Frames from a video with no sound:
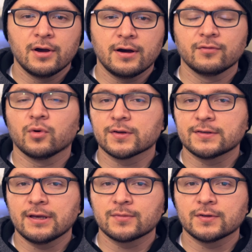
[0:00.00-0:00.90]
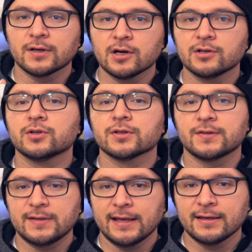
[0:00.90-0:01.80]
Of course, Samsung
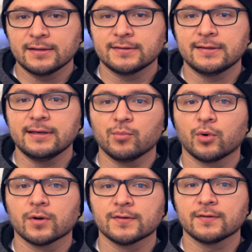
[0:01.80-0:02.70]
understands the importance